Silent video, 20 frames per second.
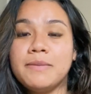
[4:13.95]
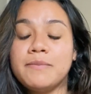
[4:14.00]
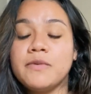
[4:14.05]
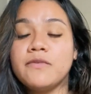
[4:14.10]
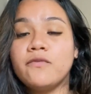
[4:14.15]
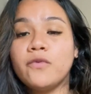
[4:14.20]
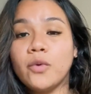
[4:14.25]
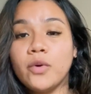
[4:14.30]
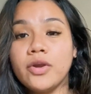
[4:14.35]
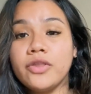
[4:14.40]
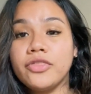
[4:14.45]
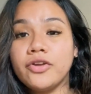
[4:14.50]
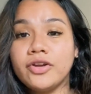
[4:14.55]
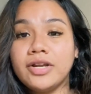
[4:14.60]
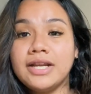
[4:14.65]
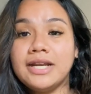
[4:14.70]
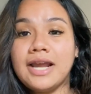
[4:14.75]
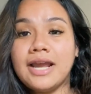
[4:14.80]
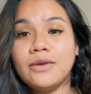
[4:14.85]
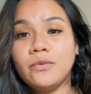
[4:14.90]
before
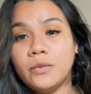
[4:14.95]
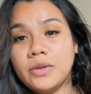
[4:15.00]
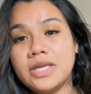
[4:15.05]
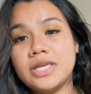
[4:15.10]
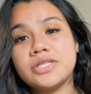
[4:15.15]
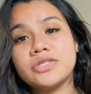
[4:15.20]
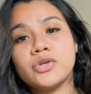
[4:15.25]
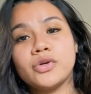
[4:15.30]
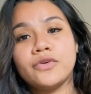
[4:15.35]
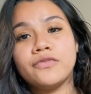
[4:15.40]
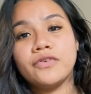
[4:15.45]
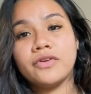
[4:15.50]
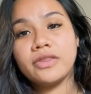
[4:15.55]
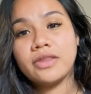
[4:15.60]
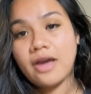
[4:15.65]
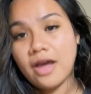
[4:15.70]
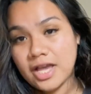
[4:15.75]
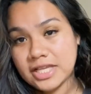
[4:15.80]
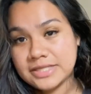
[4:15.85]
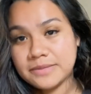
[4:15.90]
39 weeks or for
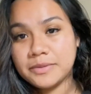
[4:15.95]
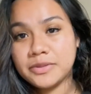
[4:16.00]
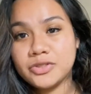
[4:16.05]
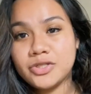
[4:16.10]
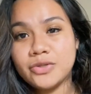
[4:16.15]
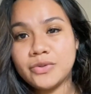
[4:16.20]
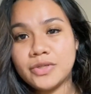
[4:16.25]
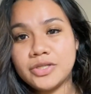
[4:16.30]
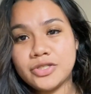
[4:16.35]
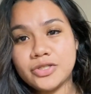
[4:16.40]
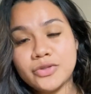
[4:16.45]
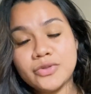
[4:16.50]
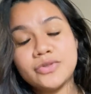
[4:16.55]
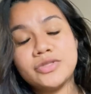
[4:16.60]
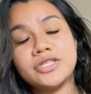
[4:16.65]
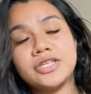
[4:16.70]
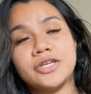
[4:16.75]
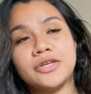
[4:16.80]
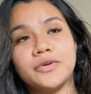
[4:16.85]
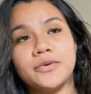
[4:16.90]
the hospital to
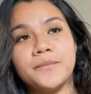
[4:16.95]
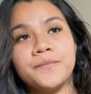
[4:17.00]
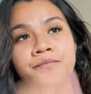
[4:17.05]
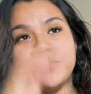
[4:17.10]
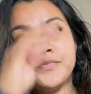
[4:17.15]
induce you